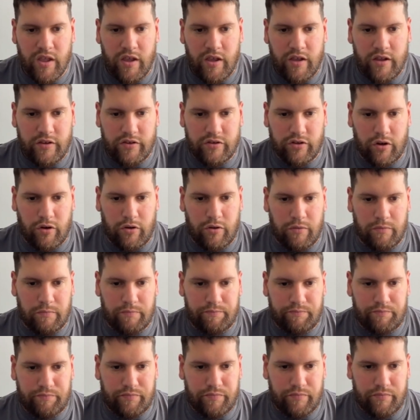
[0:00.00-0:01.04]
so
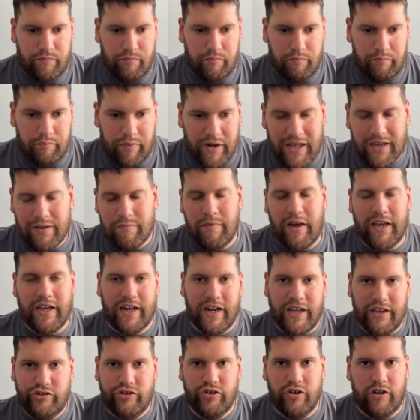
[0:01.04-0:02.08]
brake
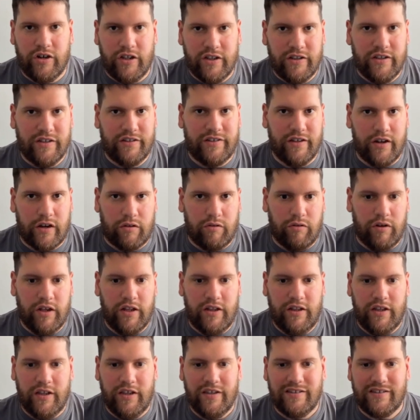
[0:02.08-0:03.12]
migration in this
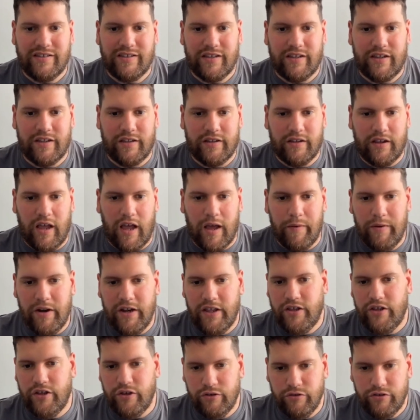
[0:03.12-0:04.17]
circuit is heavily
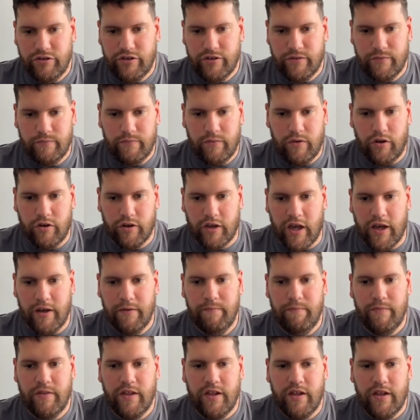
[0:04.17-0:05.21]
used,
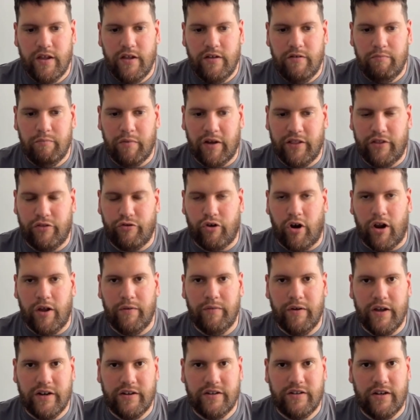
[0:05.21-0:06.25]
okay, by the
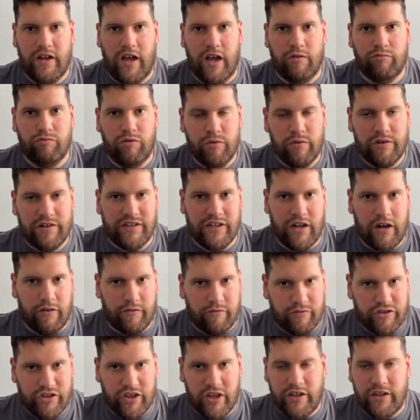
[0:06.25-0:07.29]
drivers, and we will see a lot
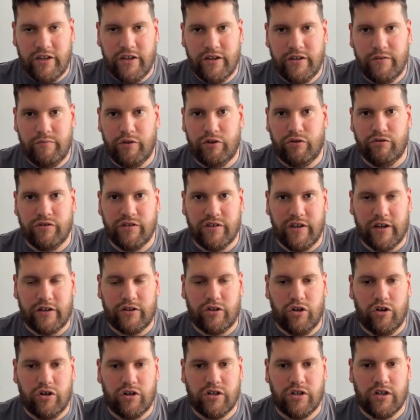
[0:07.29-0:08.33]
of changes between
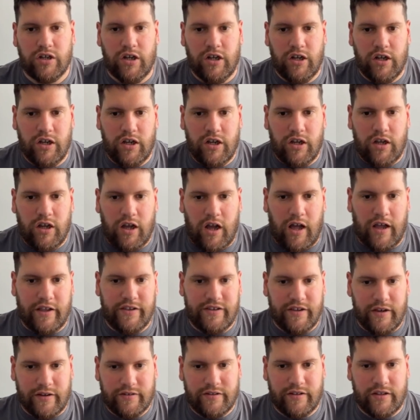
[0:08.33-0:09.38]
sectors,
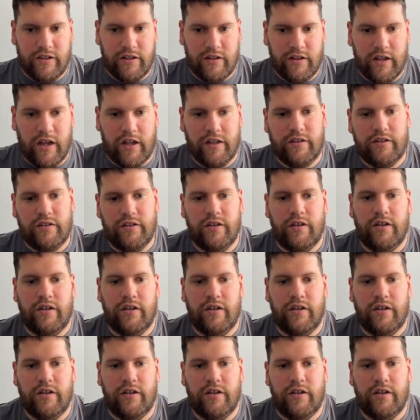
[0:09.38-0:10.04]
adjusting that